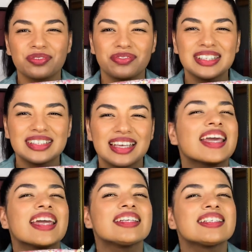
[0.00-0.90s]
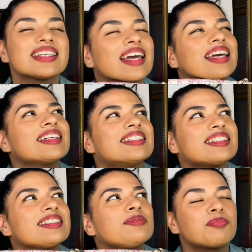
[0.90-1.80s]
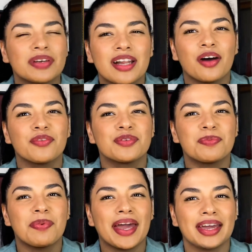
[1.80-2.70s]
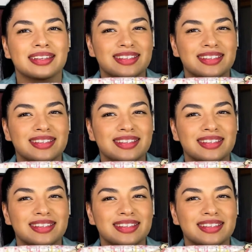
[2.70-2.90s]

Vintage pre-loved bag.